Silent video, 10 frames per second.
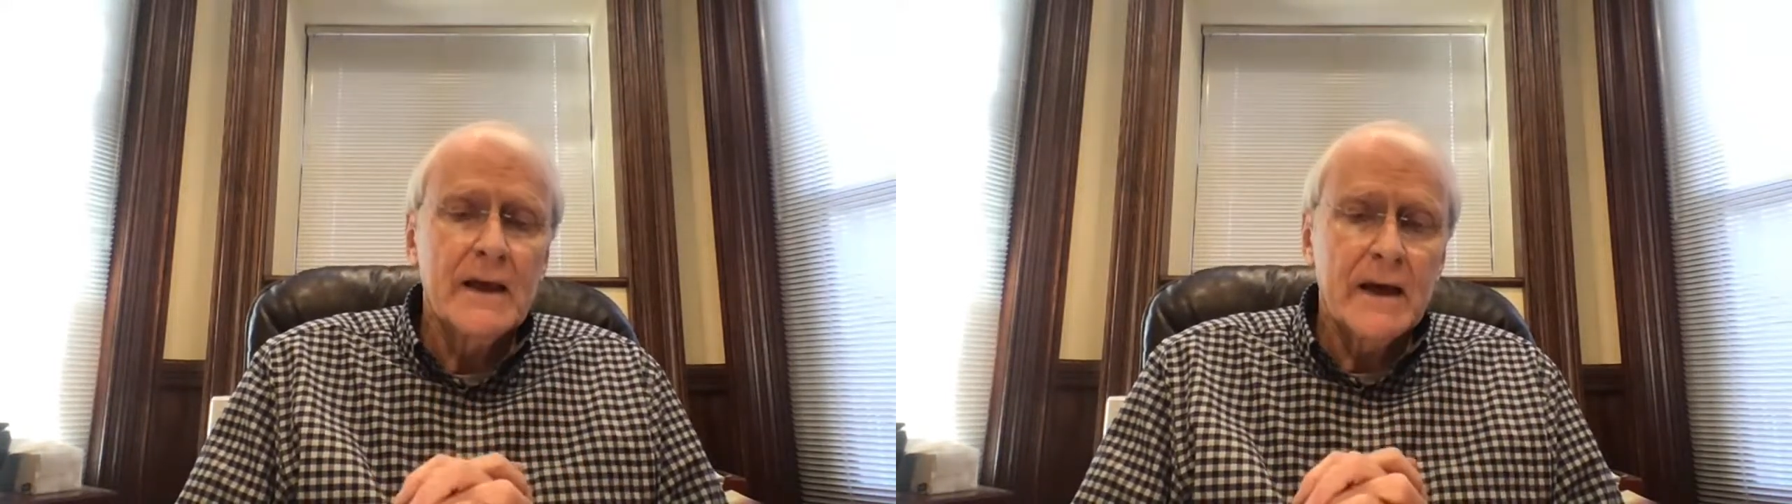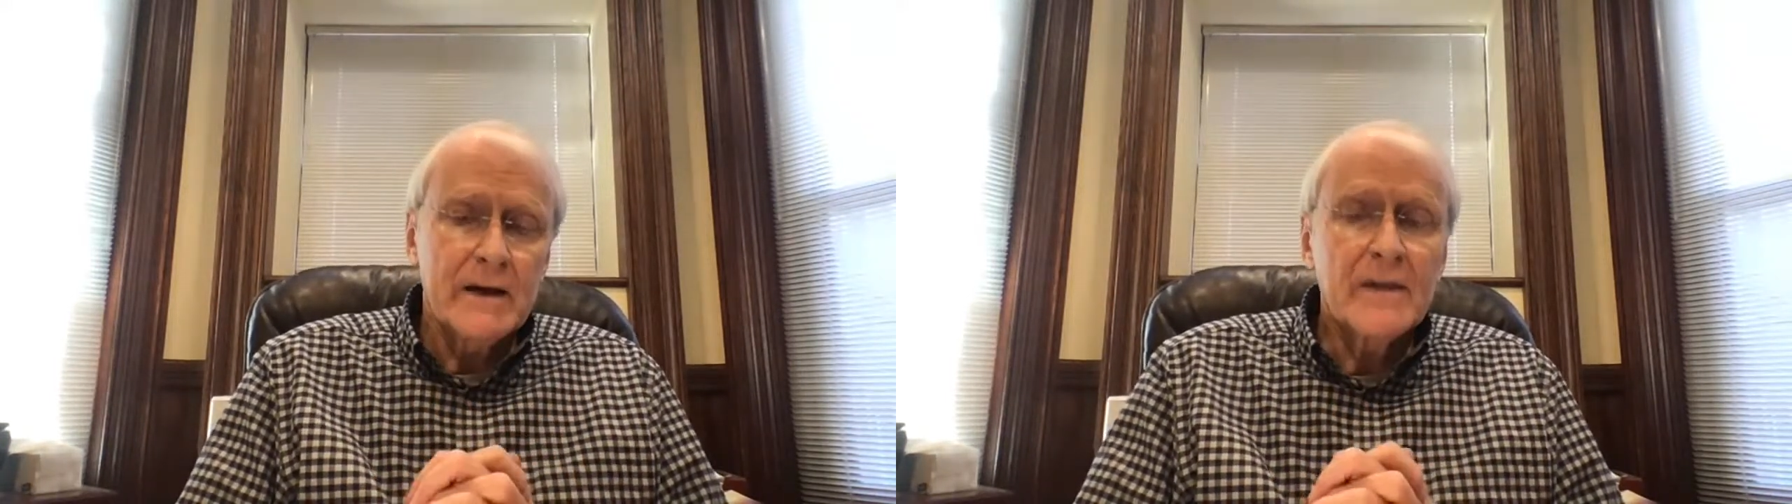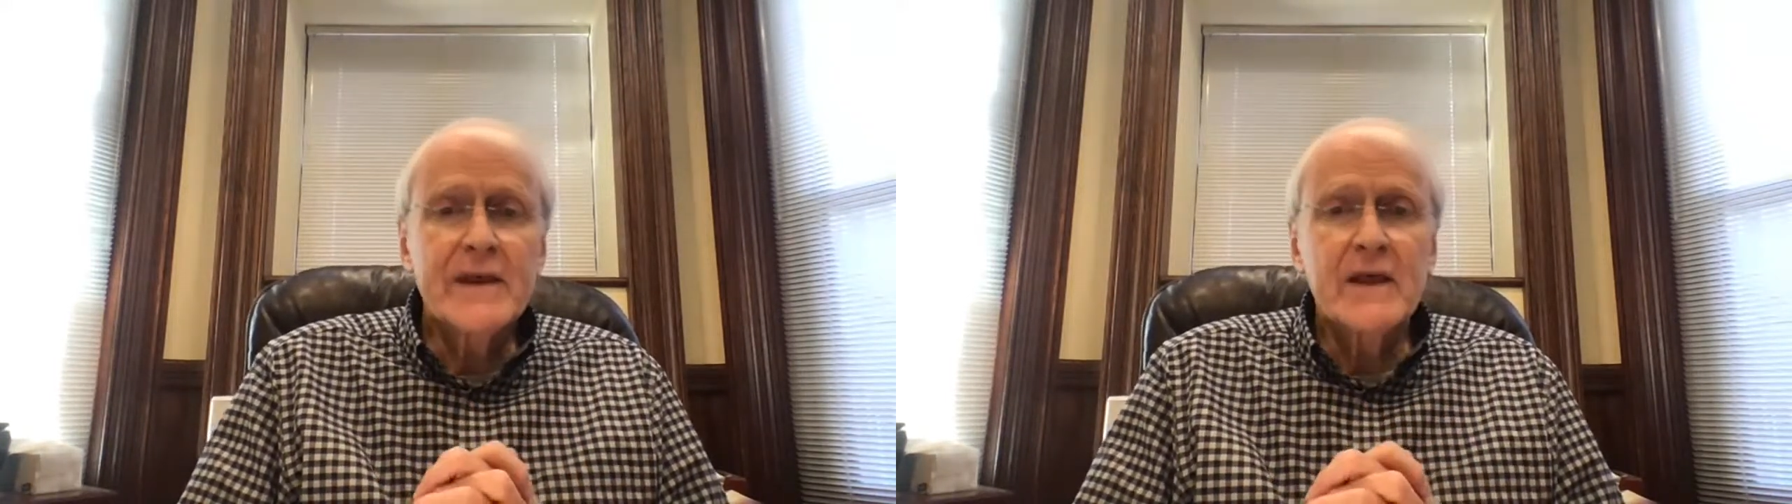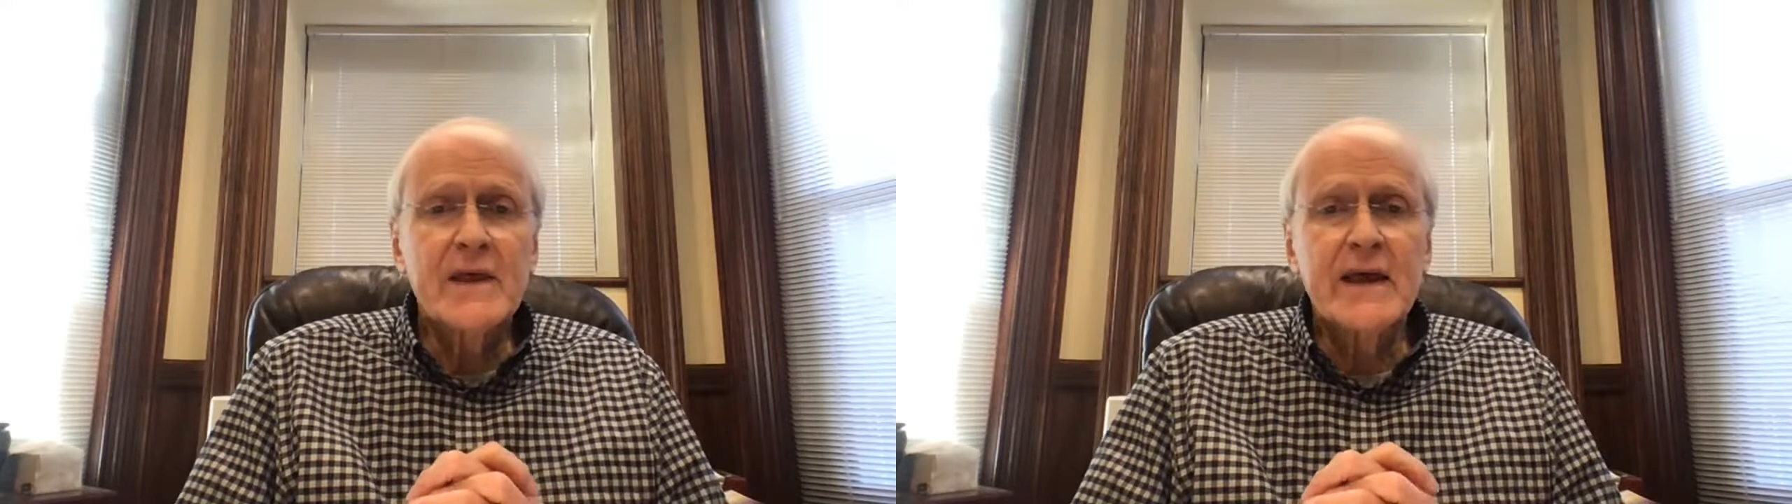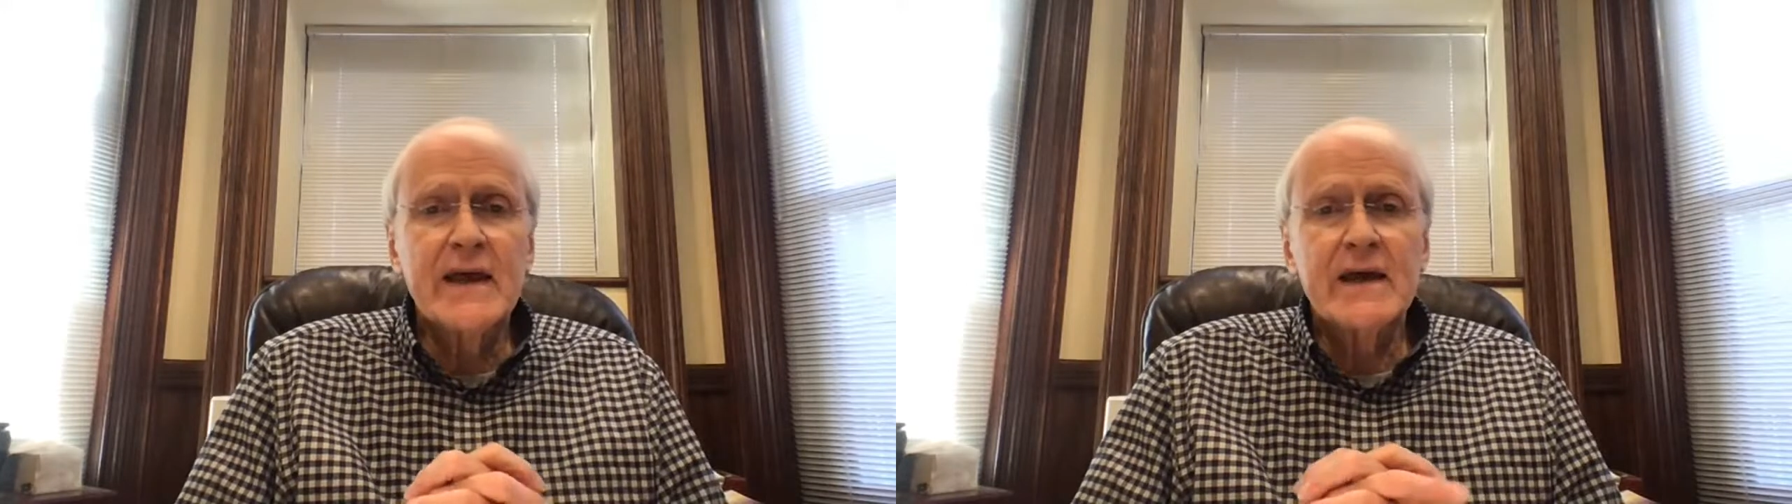And on the
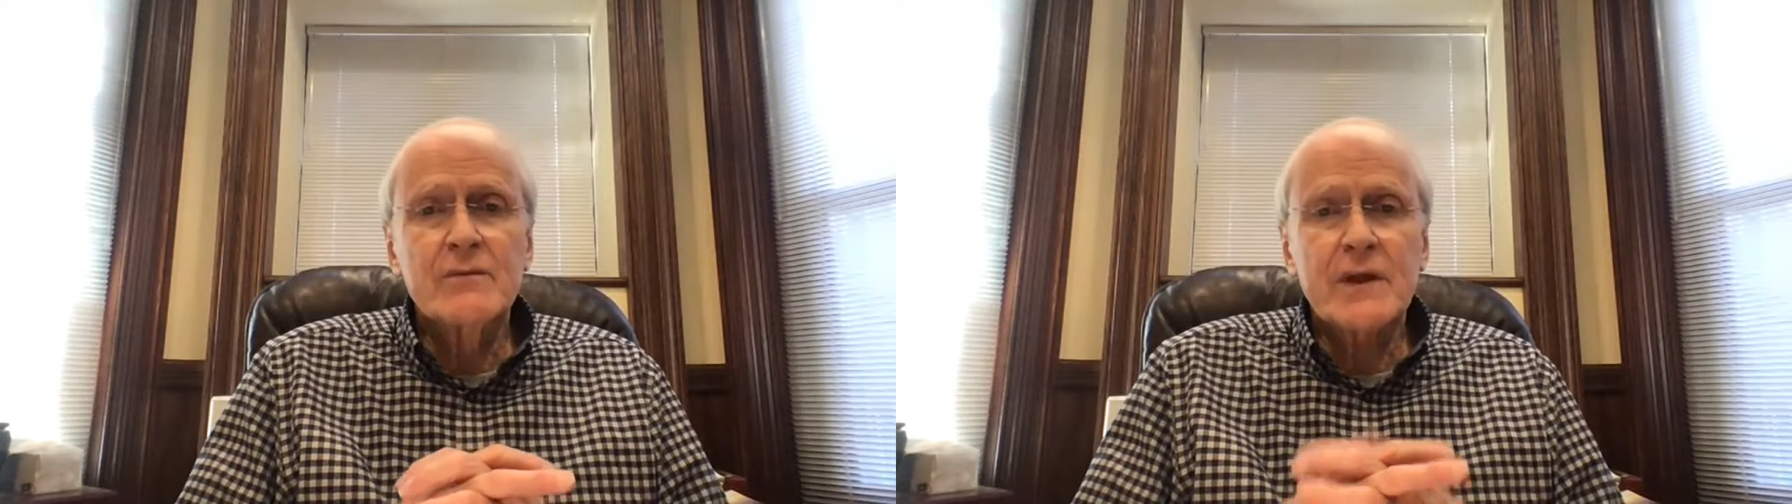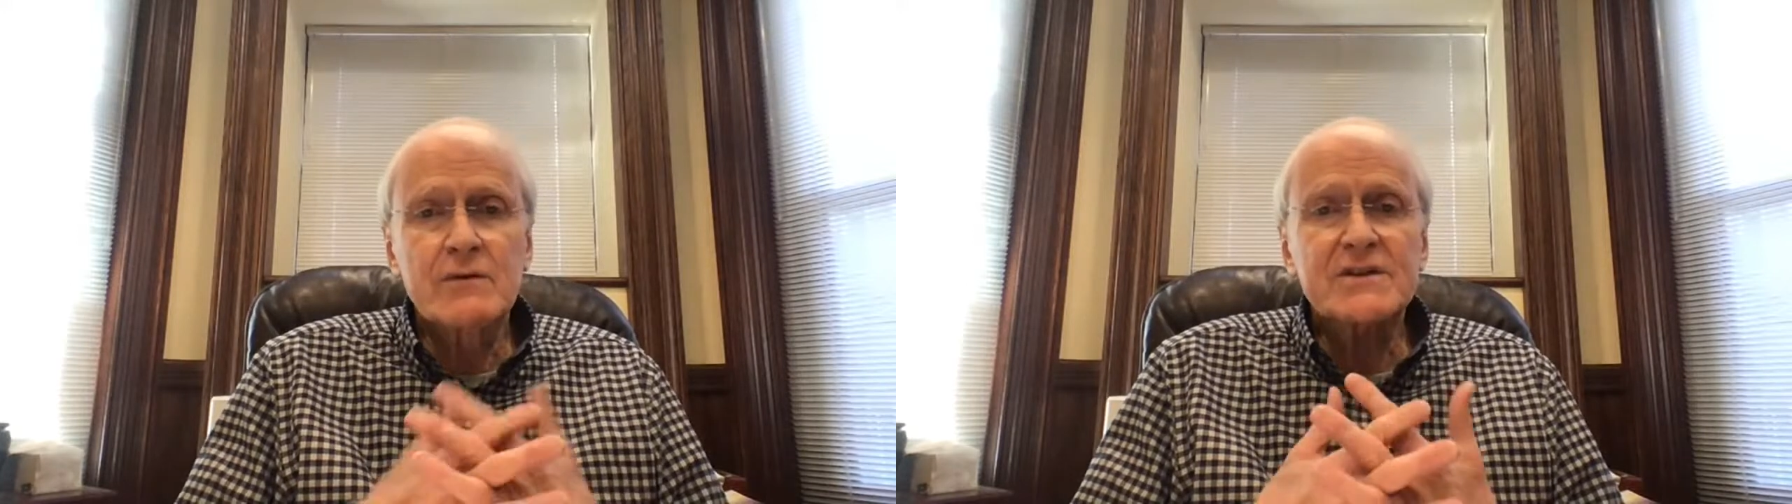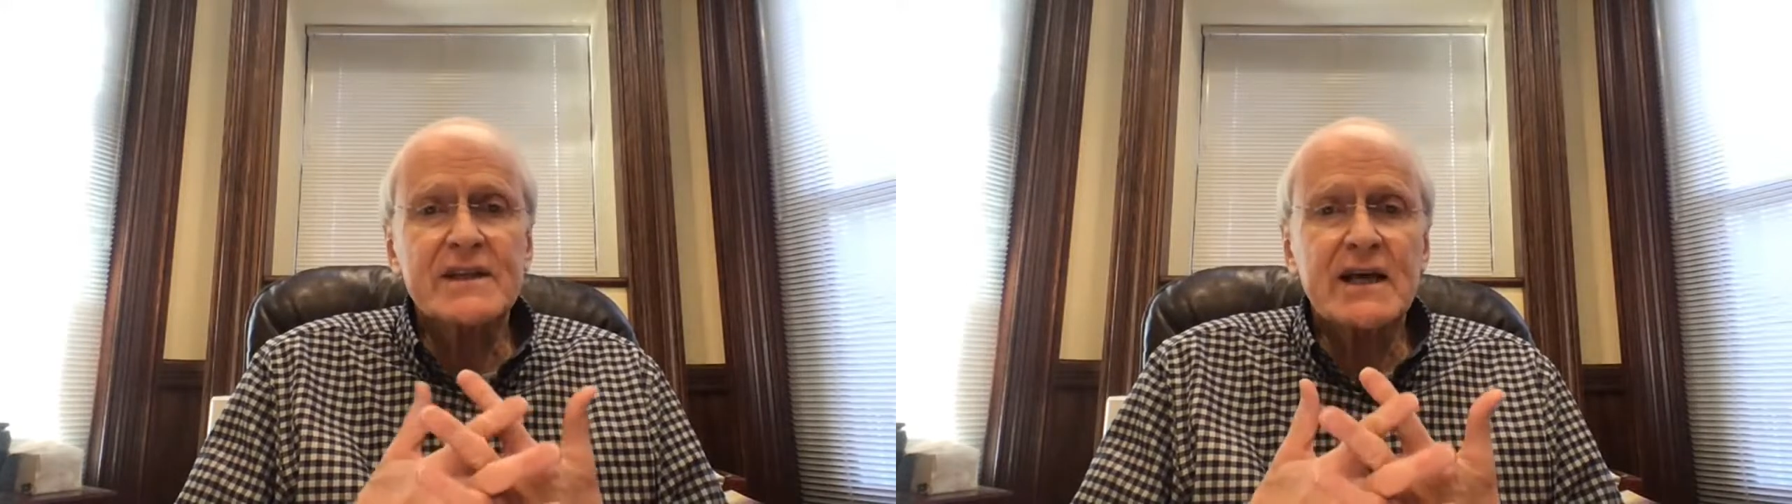other hand, there is the